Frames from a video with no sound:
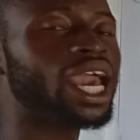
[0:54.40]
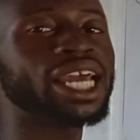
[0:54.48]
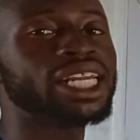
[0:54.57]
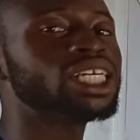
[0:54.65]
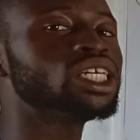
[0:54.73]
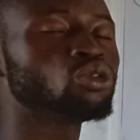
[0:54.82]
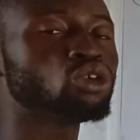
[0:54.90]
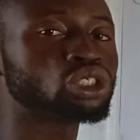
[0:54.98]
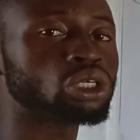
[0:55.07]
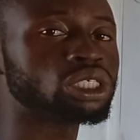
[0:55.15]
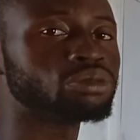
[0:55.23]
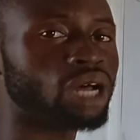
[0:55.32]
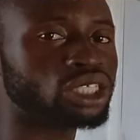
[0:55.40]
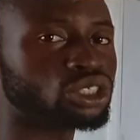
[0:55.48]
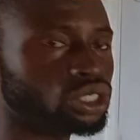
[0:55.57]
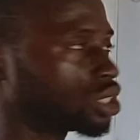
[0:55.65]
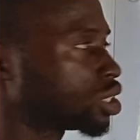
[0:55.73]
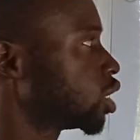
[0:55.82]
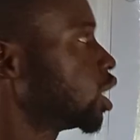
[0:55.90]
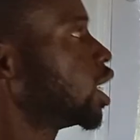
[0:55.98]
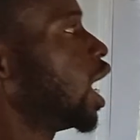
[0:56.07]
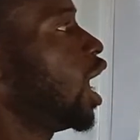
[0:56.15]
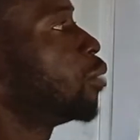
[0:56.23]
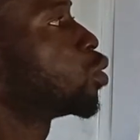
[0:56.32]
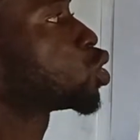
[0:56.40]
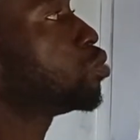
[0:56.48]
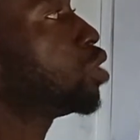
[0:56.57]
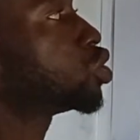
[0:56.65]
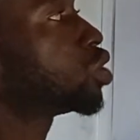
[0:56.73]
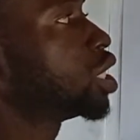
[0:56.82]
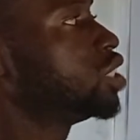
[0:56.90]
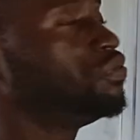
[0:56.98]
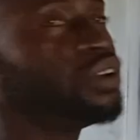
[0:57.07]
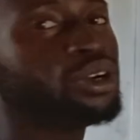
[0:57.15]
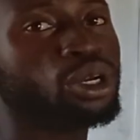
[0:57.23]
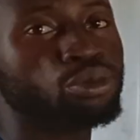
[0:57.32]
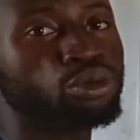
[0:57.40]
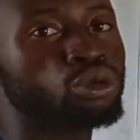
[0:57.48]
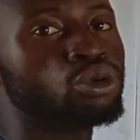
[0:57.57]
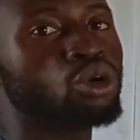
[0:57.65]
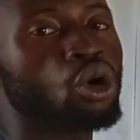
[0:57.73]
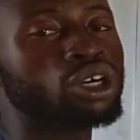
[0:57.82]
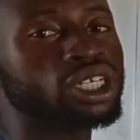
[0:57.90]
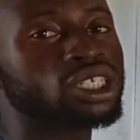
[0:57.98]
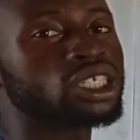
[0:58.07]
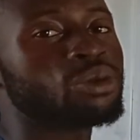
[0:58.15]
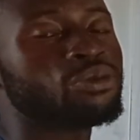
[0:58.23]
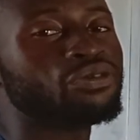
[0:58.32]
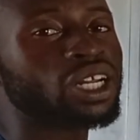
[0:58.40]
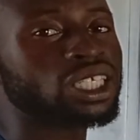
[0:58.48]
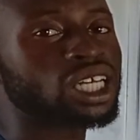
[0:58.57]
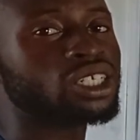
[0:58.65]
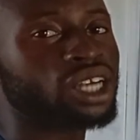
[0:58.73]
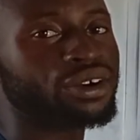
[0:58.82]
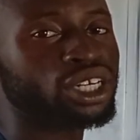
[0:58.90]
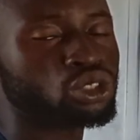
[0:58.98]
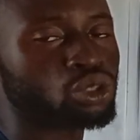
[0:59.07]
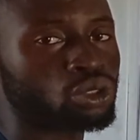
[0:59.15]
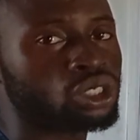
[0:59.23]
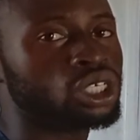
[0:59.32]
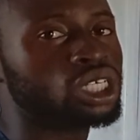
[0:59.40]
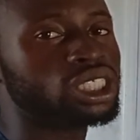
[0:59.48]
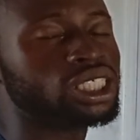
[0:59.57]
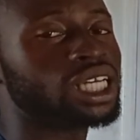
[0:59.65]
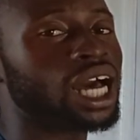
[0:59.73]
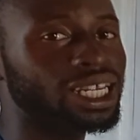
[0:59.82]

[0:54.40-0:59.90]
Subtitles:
any equation in matrix, I must make sure that the variable on the same vertical direction, they